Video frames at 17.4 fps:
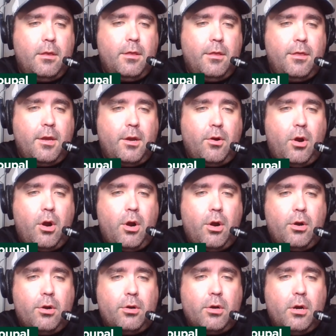there
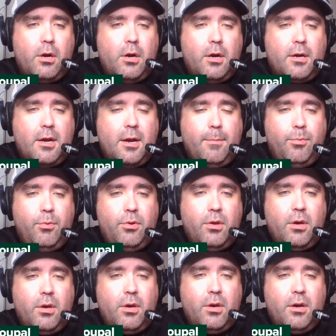are uh, a
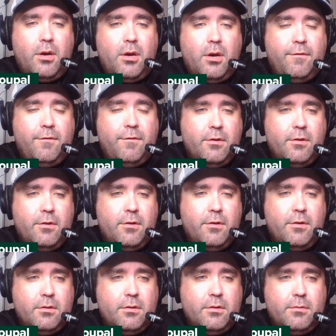couple of
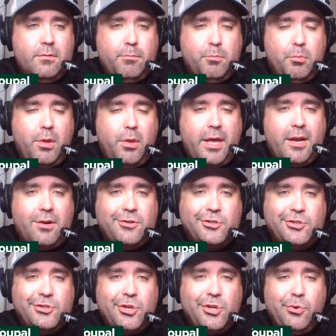
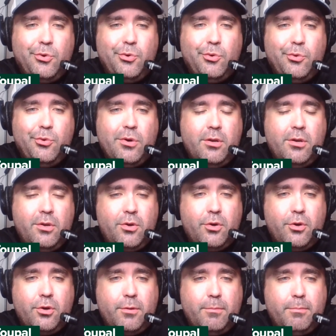players who
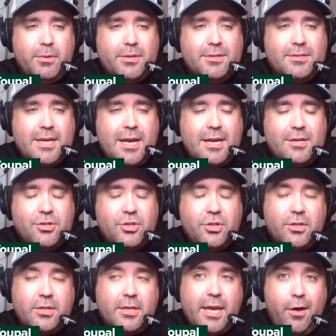could potentially
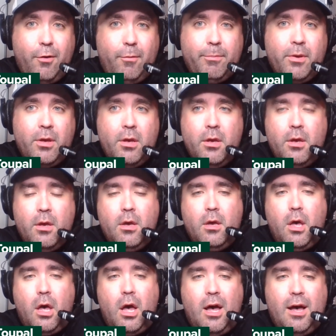help
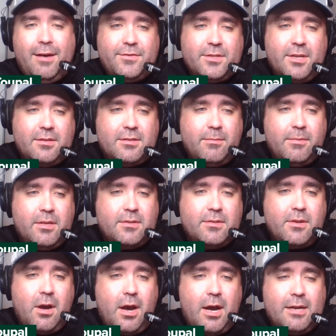offset some of
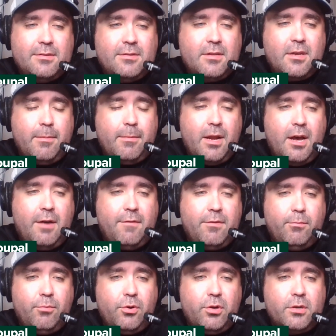this cost coming off
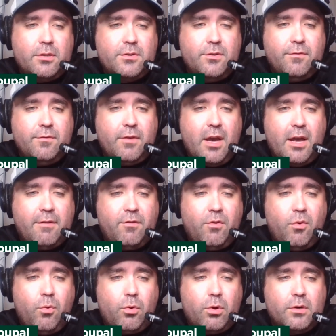the books. You've got,
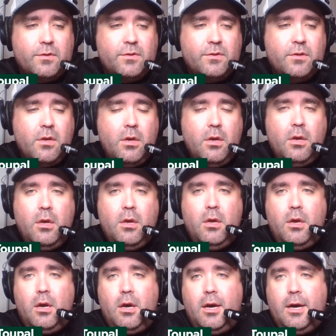of course,
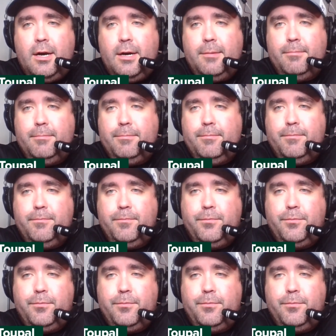um,